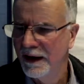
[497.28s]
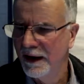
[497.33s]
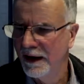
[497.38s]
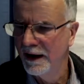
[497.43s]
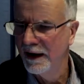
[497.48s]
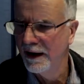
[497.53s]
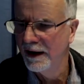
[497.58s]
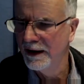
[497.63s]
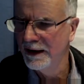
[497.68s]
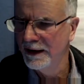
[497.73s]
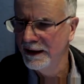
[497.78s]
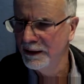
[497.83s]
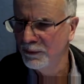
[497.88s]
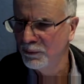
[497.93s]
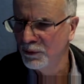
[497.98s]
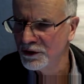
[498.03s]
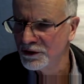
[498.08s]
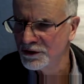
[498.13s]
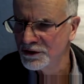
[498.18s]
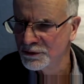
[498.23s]
I
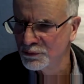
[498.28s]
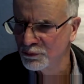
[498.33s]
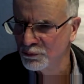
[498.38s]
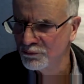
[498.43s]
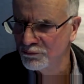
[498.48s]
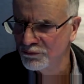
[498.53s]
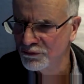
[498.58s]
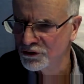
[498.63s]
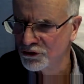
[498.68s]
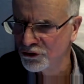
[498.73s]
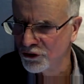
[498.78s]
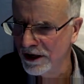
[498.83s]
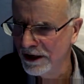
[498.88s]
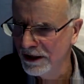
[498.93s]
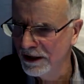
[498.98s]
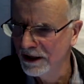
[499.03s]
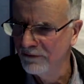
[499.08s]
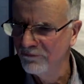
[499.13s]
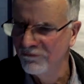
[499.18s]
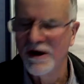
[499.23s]
was
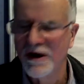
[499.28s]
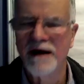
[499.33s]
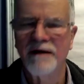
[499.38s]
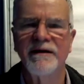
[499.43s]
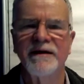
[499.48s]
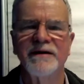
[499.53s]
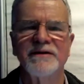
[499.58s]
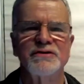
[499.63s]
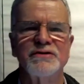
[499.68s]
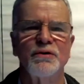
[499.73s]
training various